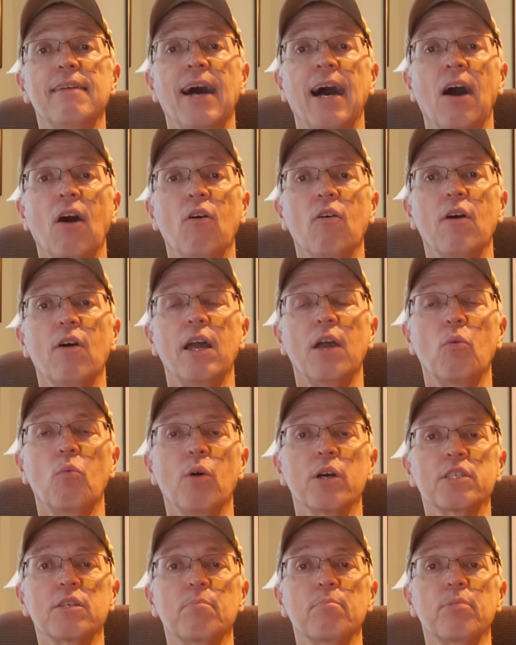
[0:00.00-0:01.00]
Now, it
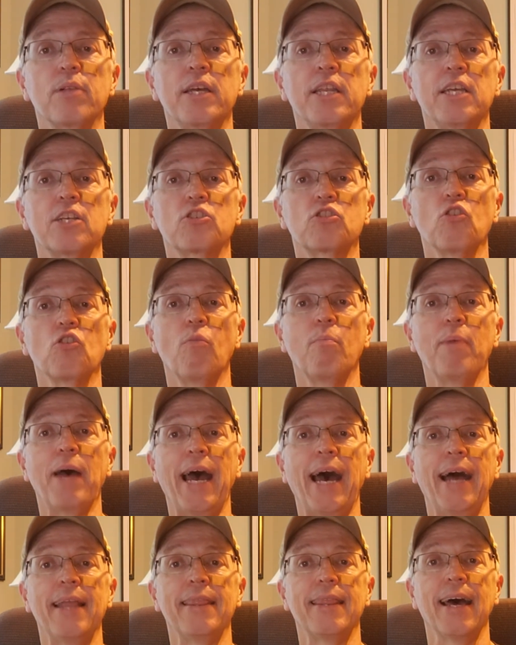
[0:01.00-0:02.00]
wasn't bleeding so
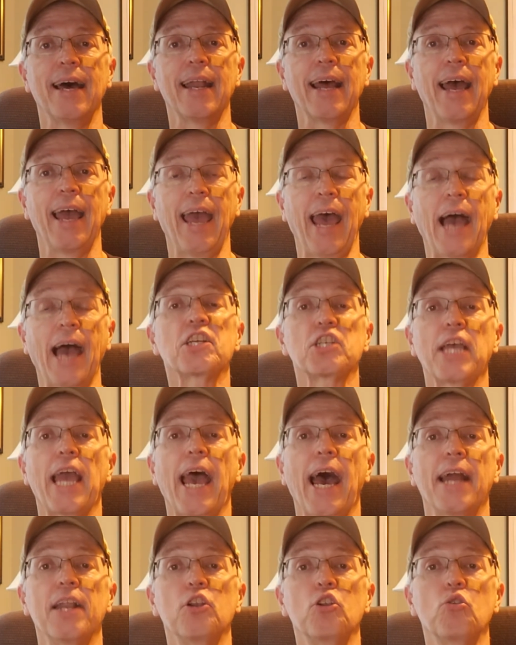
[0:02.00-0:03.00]
bad that I actually
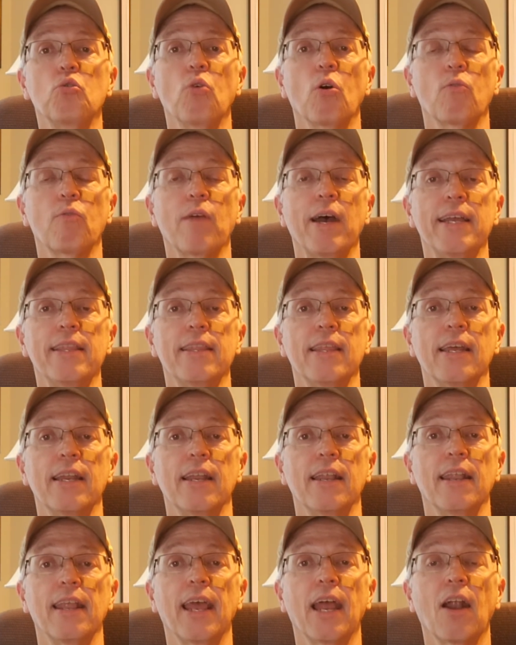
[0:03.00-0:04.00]
had to do it right then
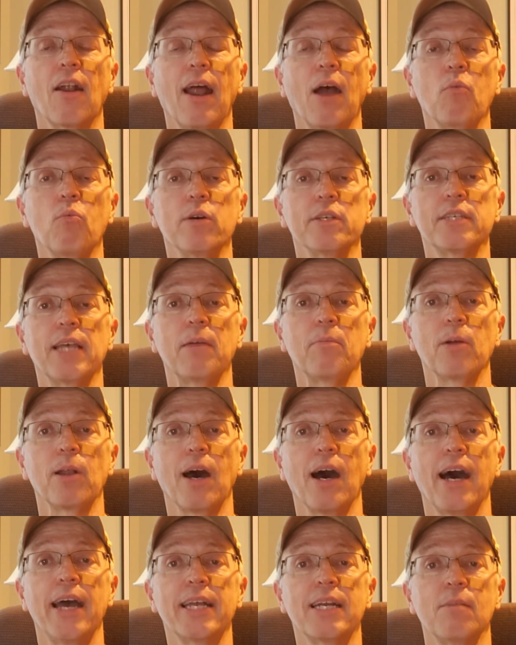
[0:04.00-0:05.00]
and there. I was able to
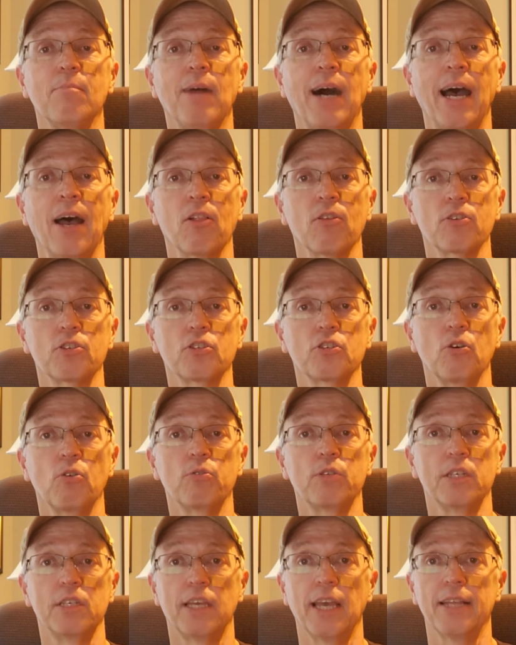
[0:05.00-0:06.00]
hike a mile or so
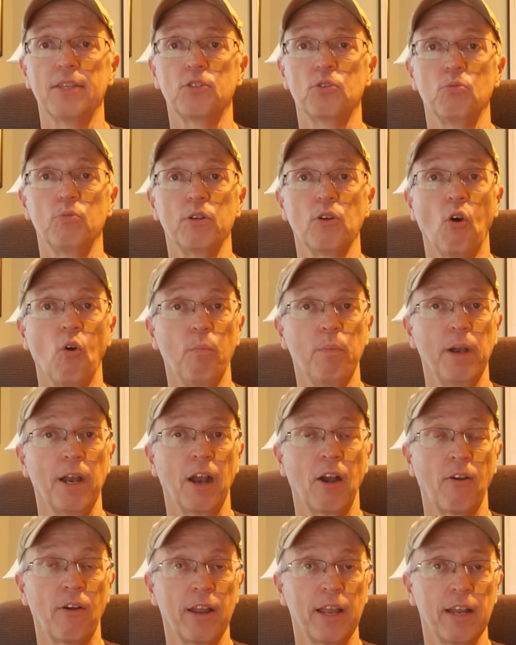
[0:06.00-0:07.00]
to get to an open
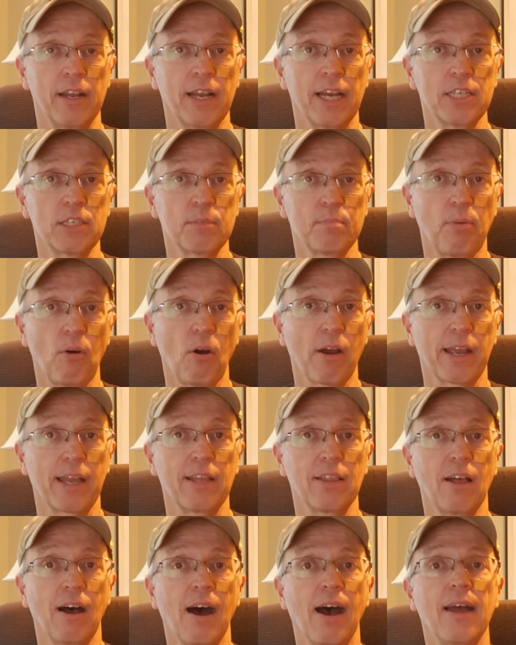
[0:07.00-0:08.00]
area, a nice
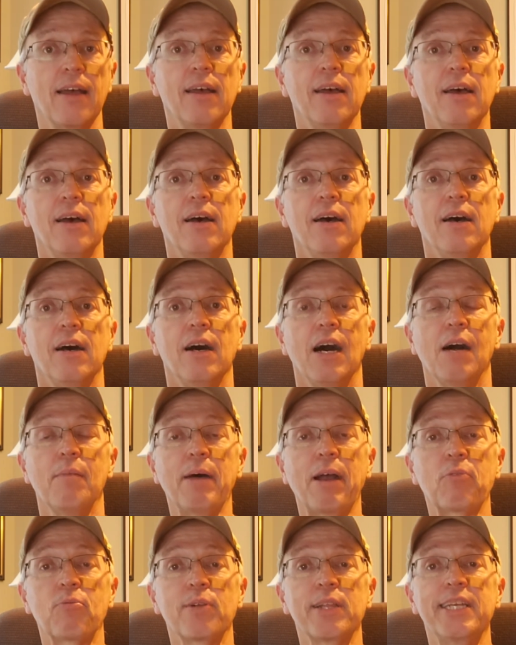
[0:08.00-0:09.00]
parking lot.
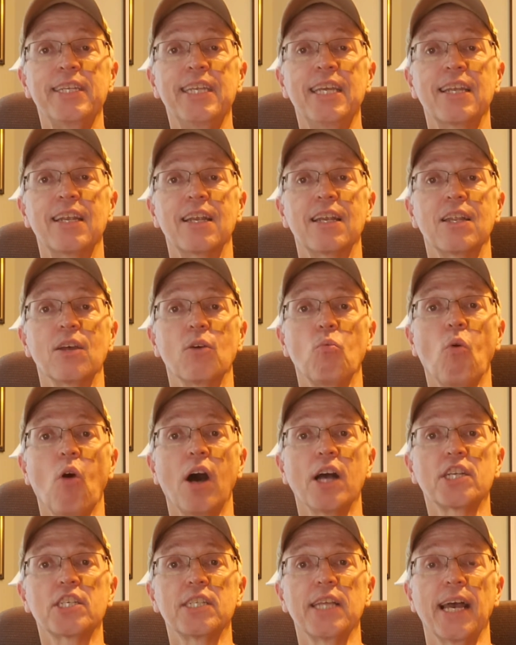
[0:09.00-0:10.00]
I really needed to
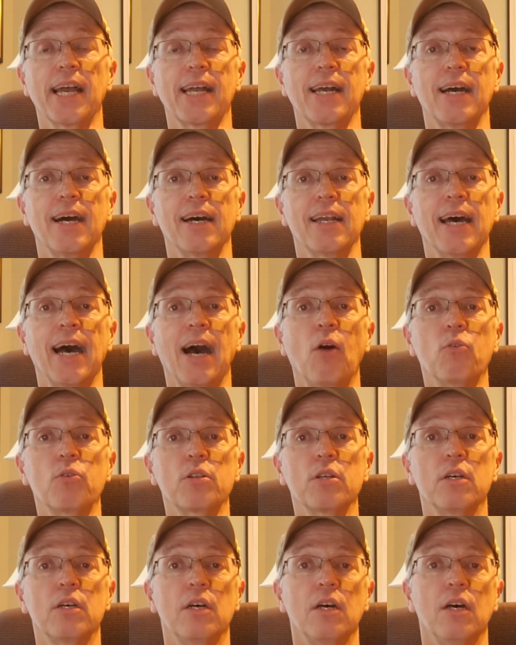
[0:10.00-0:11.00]
wash that cut out.